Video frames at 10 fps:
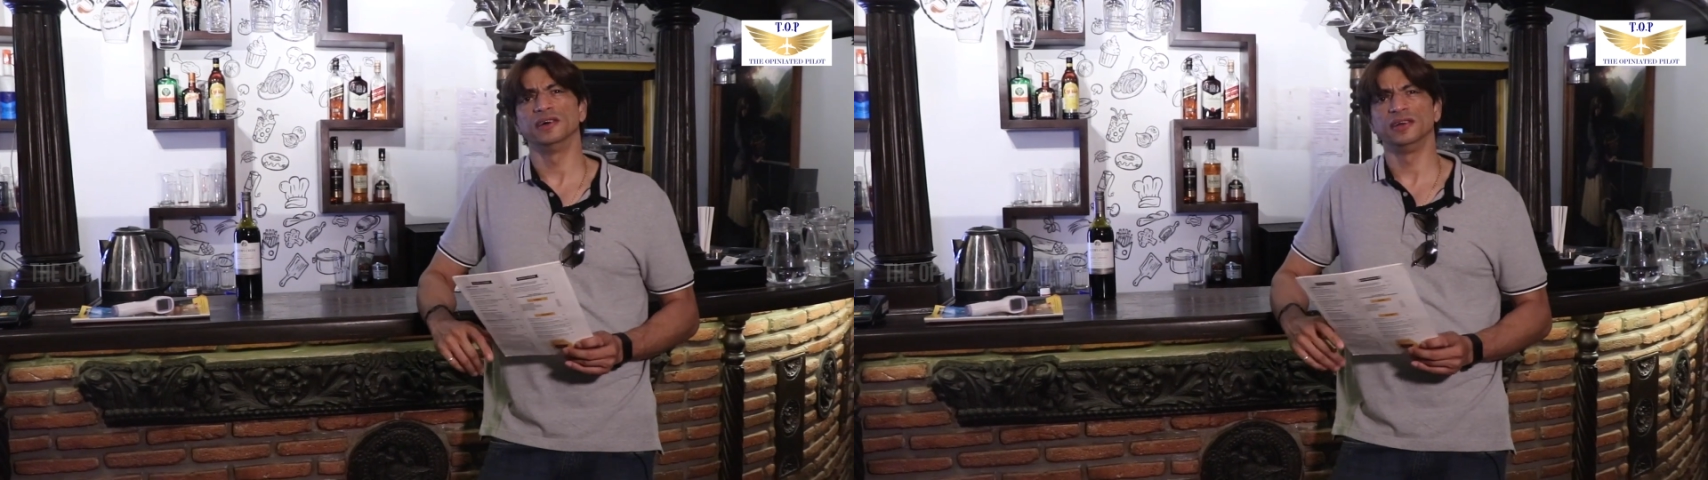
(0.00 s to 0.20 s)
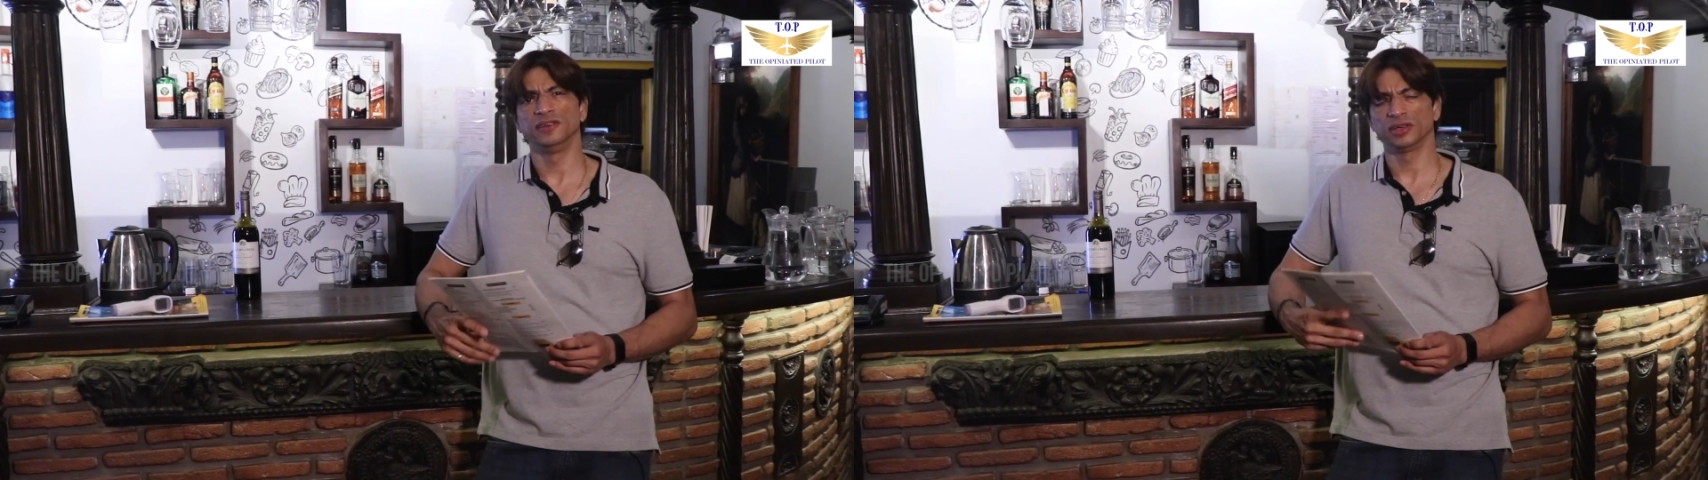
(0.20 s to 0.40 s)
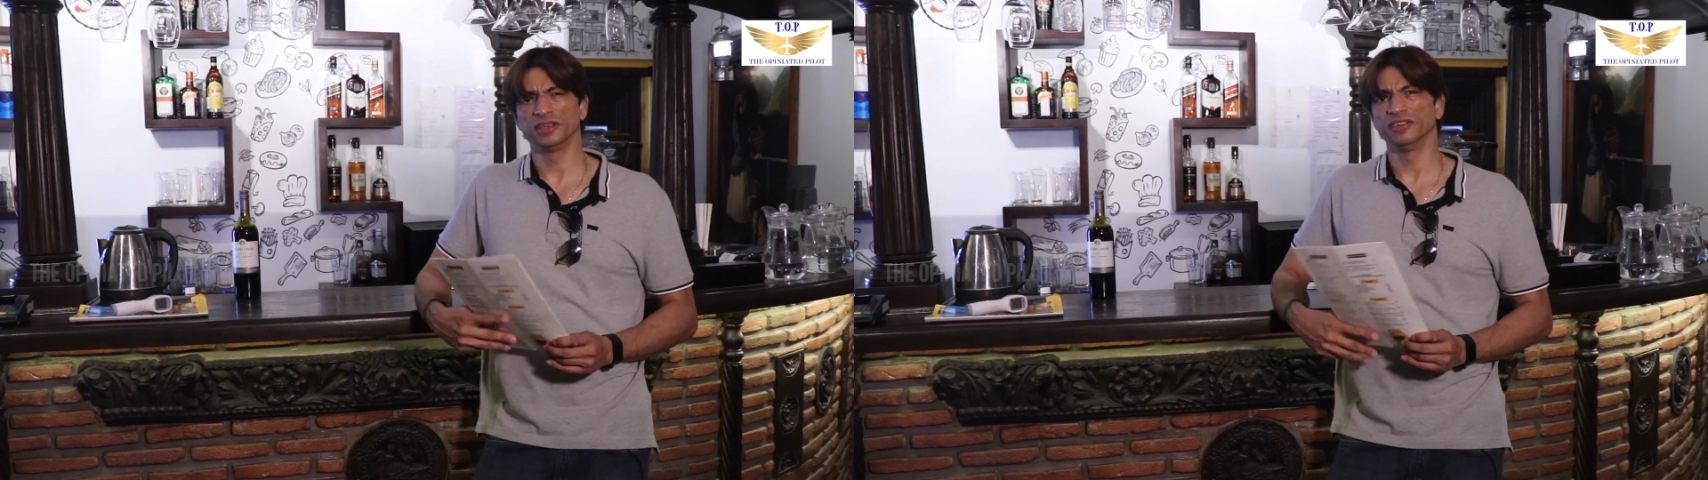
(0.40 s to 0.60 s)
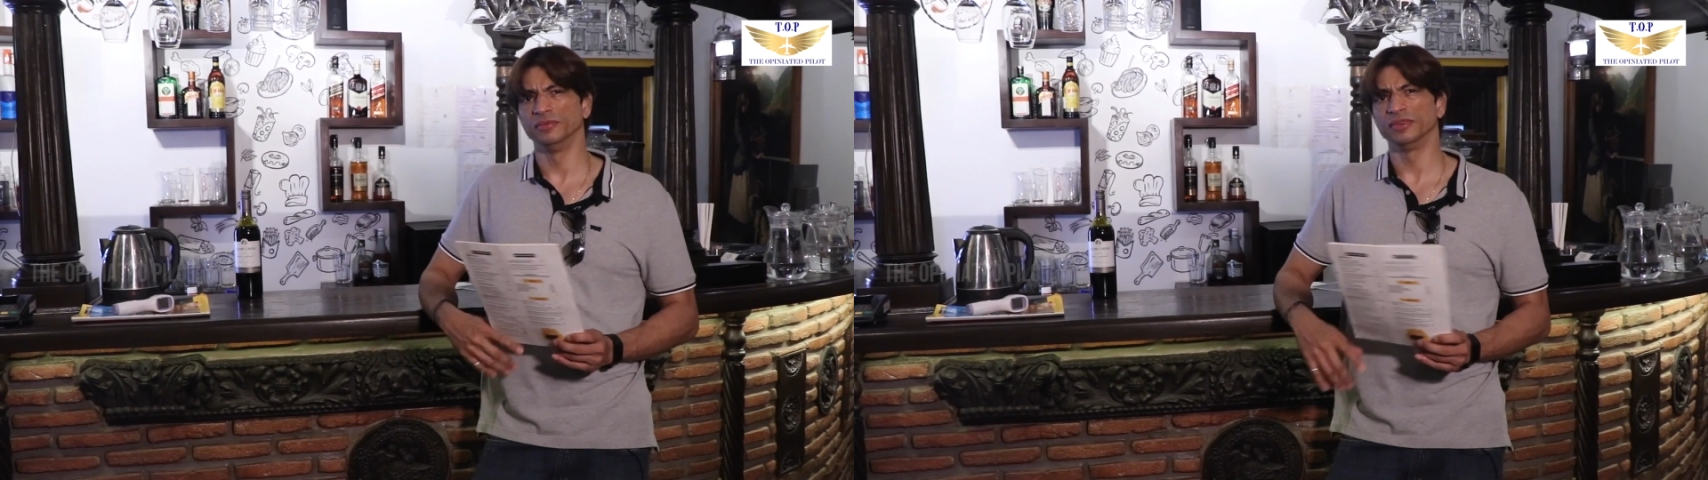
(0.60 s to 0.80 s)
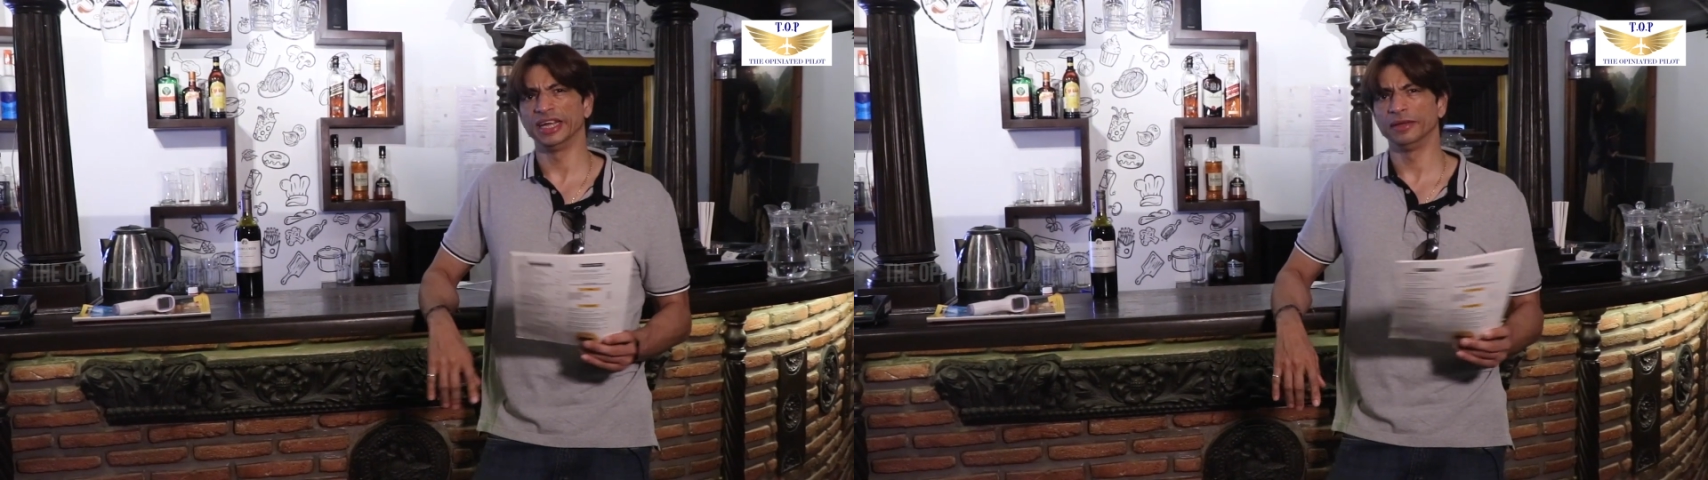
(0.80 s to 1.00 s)
it took us
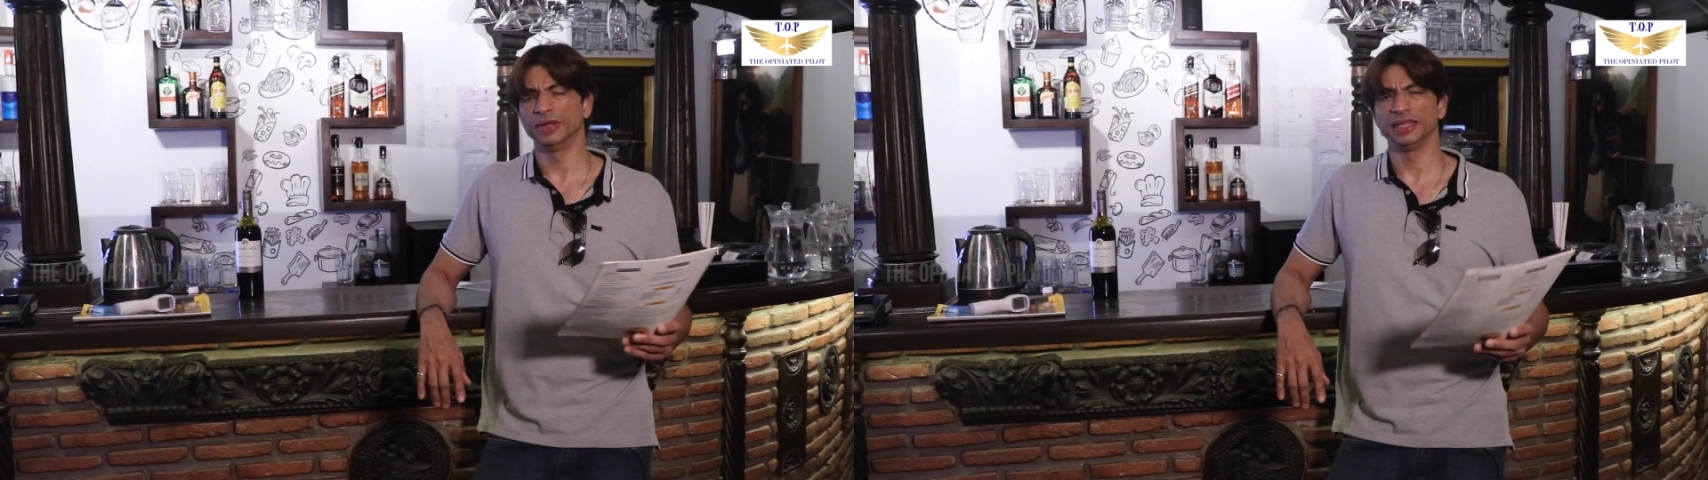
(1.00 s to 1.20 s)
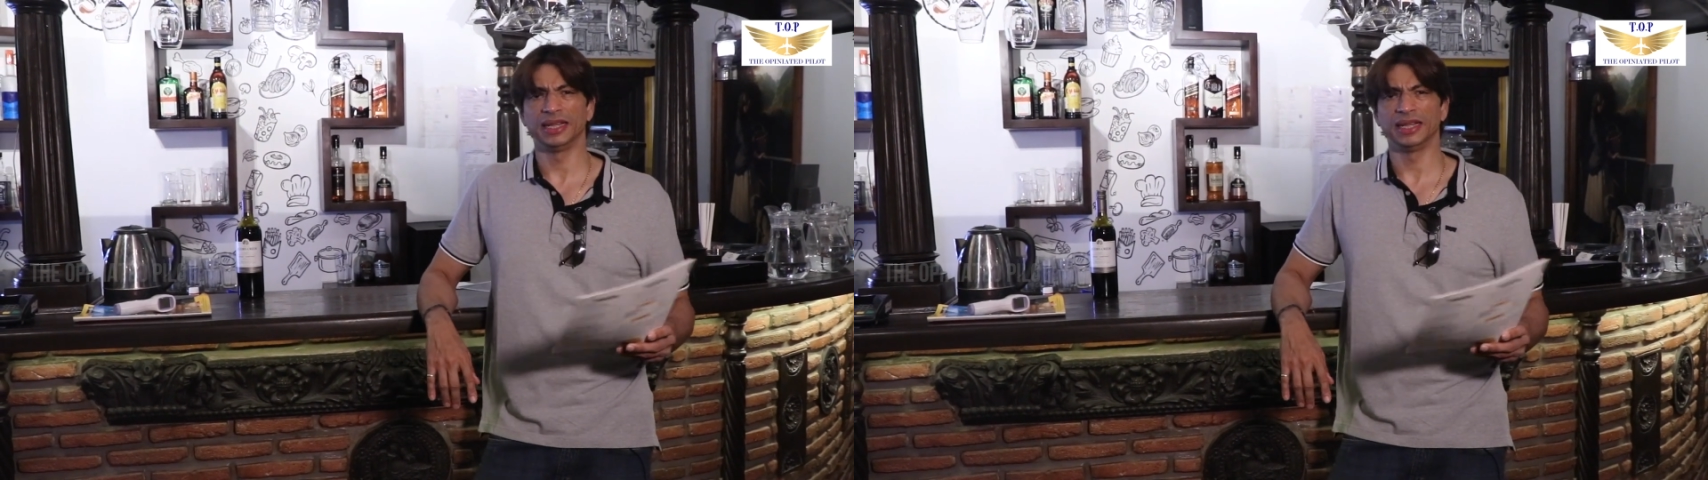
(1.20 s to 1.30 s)
some time, and